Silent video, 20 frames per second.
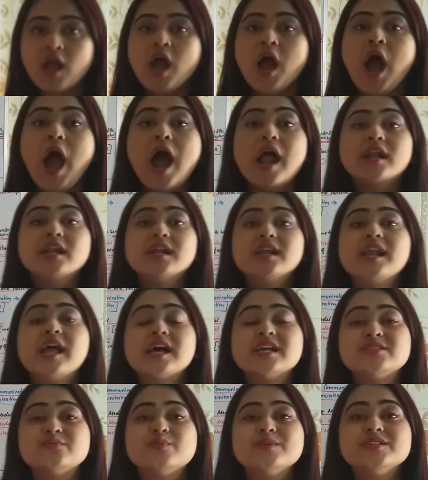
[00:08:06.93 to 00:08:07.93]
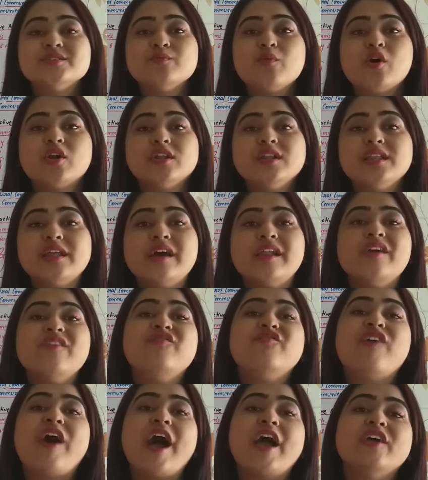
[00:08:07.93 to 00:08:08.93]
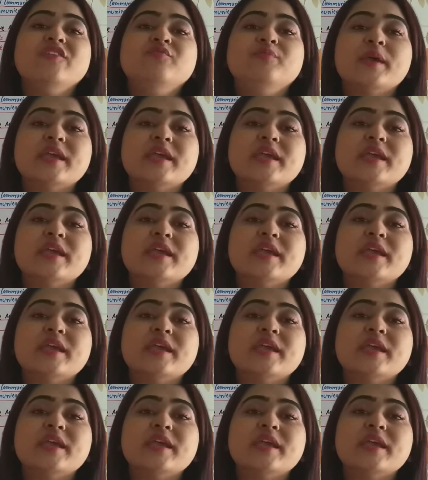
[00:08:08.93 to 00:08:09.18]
Under Lasswell's model, there are 5